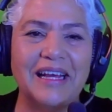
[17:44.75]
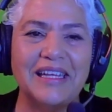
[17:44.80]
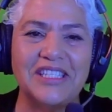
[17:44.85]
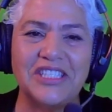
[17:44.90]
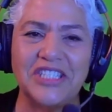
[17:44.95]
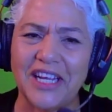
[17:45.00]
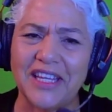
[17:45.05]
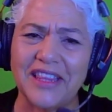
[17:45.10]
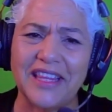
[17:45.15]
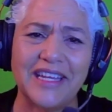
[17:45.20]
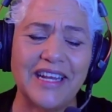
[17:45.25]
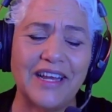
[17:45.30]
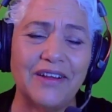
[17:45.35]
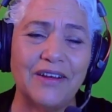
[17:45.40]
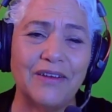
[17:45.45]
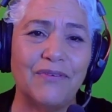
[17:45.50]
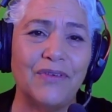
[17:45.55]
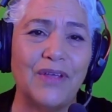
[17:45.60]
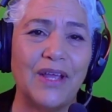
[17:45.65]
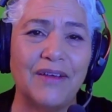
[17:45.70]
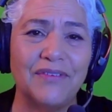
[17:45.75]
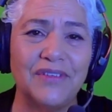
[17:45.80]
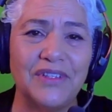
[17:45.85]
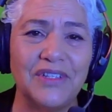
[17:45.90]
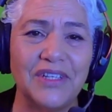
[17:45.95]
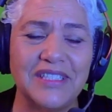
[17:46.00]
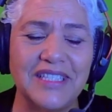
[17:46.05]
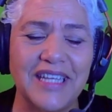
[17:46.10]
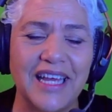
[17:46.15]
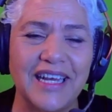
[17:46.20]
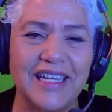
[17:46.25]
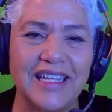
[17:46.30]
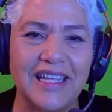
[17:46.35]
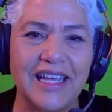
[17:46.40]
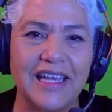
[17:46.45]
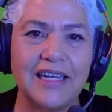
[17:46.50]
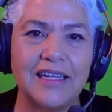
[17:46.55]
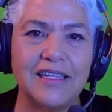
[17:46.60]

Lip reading: Check that out if you haven't looked at it yet.